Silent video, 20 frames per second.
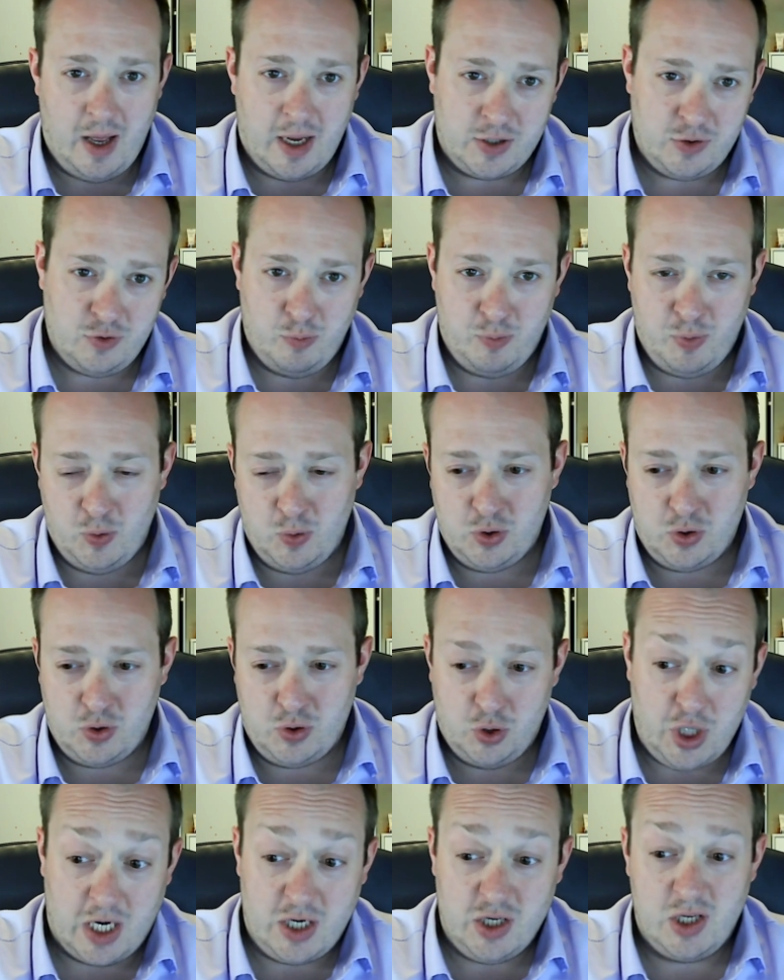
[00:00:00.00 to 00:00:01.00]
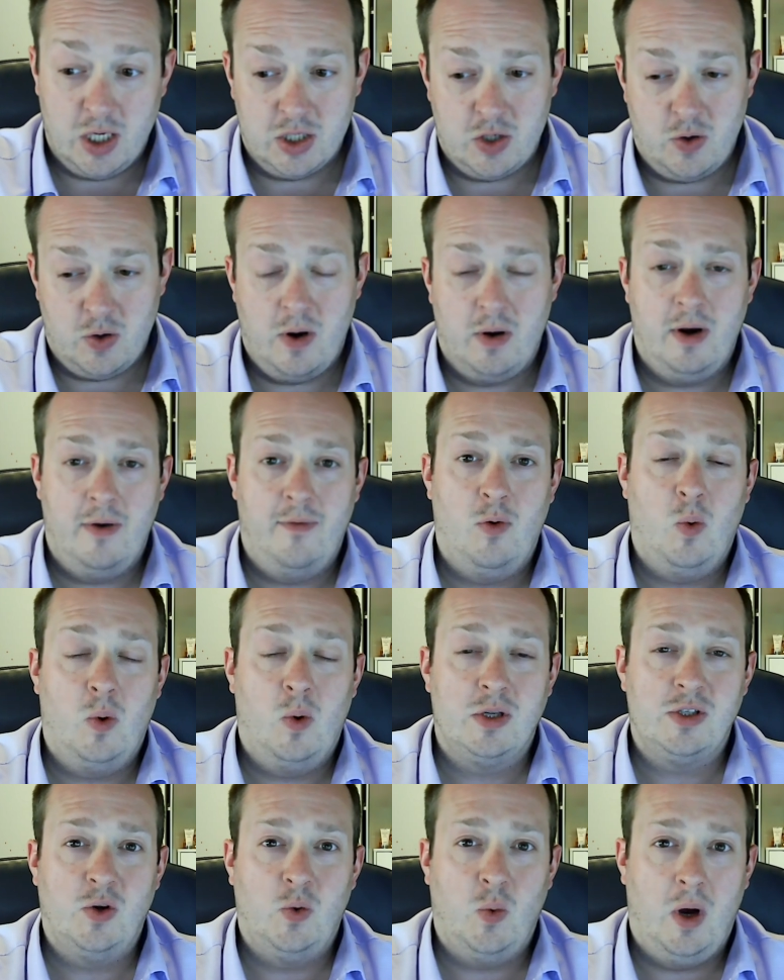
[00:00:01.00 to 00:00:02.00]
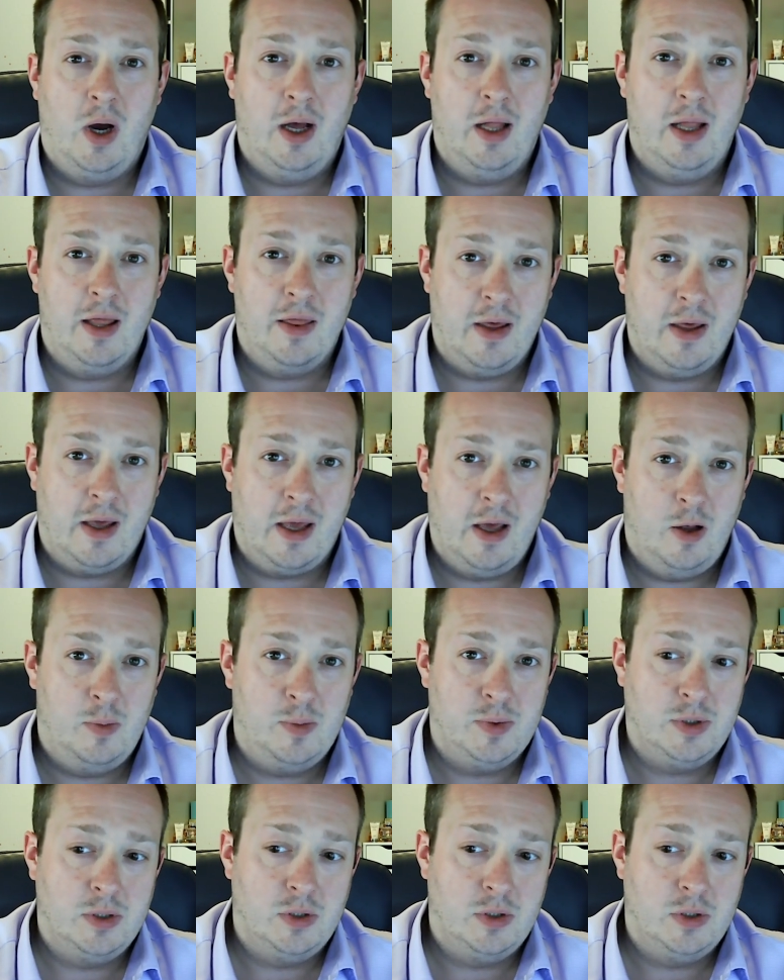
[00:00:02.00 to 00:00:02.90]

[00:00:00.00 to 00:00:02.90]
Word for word: extra boost or change things around every once in a while, I think helps.